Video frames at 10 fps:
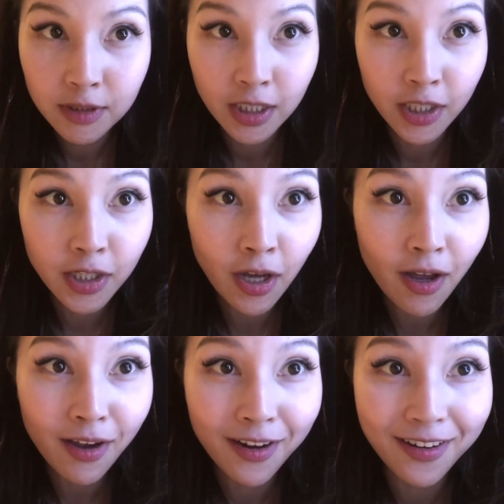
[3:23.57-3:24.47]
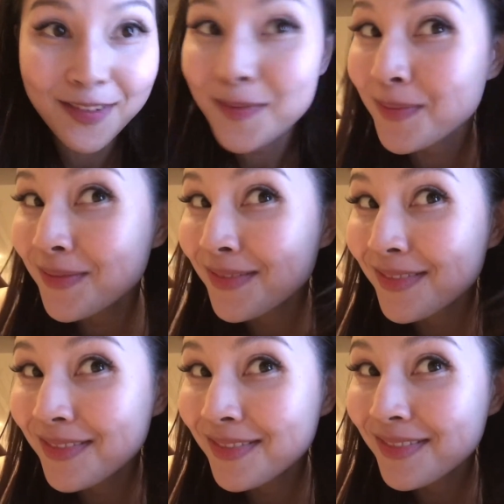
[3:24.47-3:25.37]
there you go!
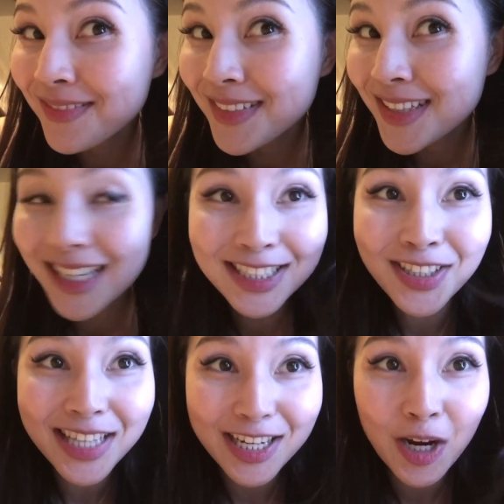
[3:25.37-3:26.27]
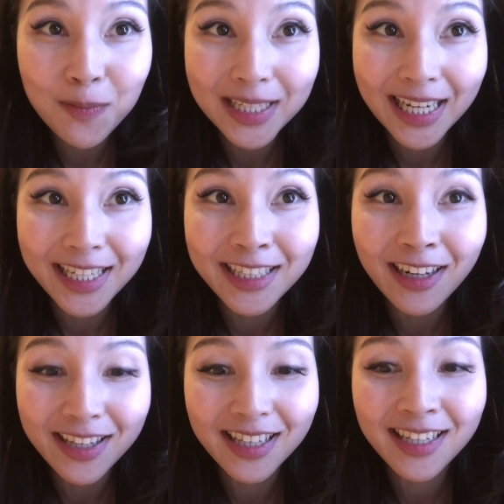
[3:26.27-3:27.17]
It's not that complicated.
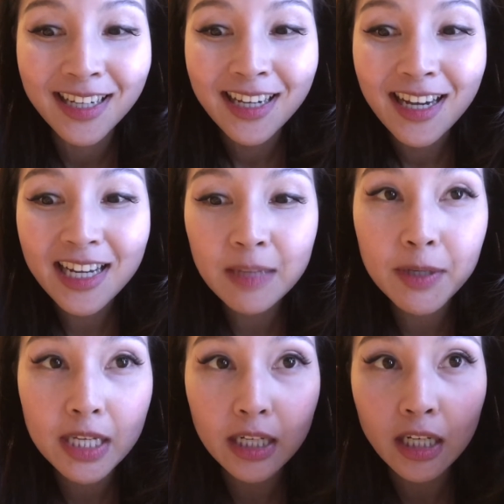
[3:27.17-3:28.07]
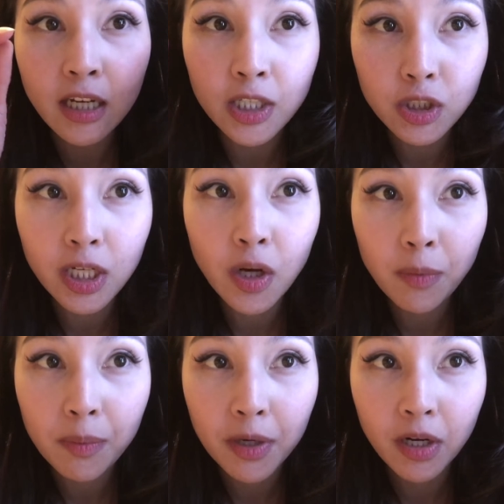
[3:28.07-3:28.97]
I think at the beginning I tried to
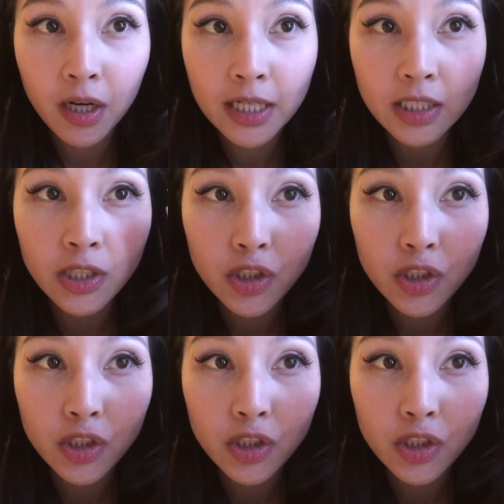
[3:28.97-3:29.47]
open my eyes.